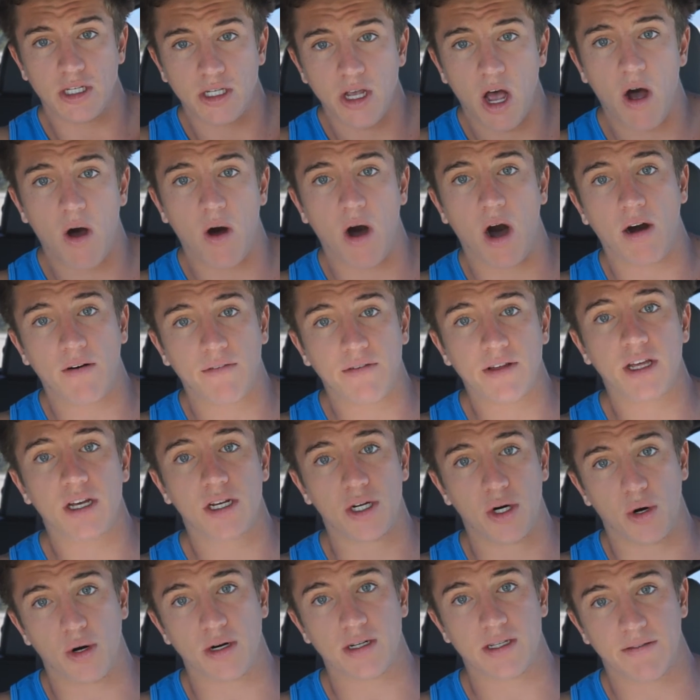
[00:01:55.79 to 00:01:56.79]
So over the
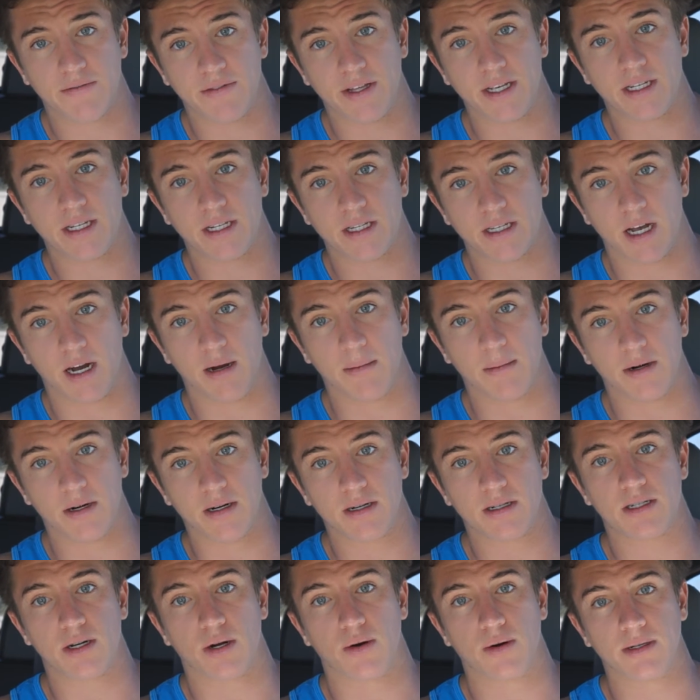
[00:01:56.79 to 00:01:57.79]
course of this
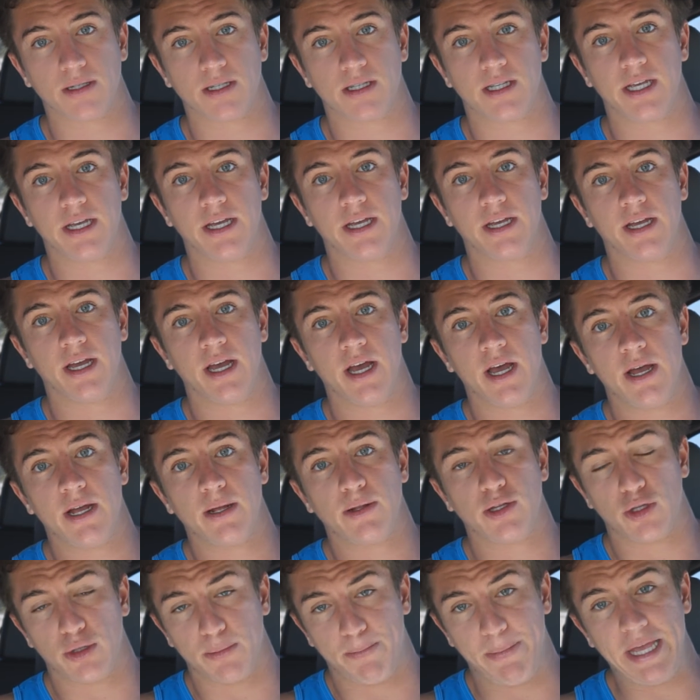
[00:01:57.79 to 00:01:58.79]
summer, towards the
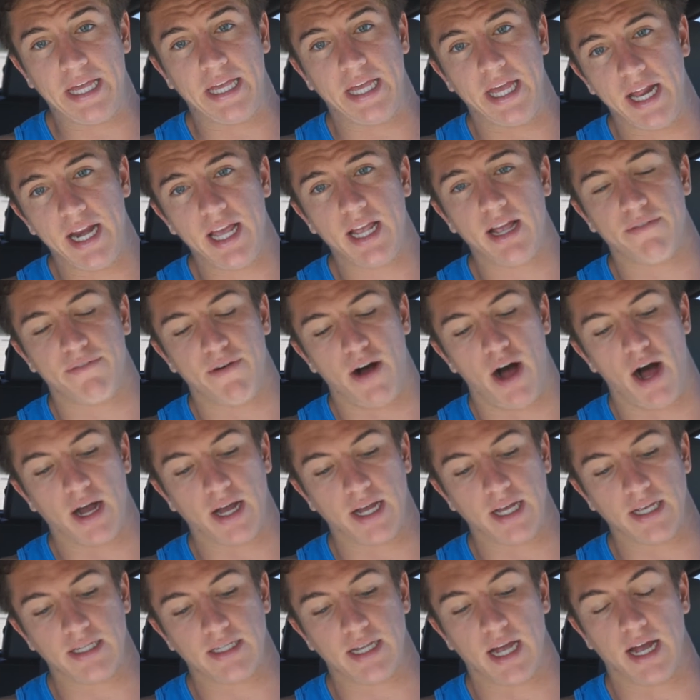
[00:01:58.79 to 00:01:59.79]
beginning of
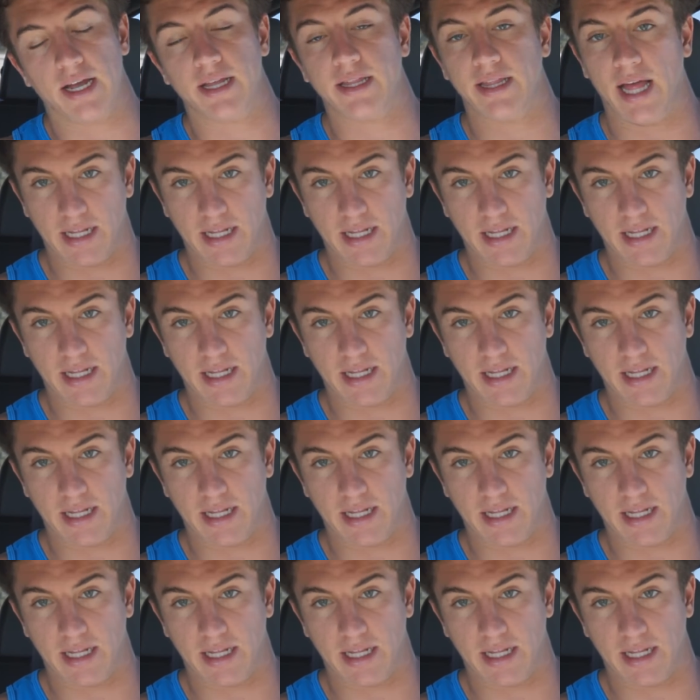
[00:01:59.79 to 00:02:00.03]
August,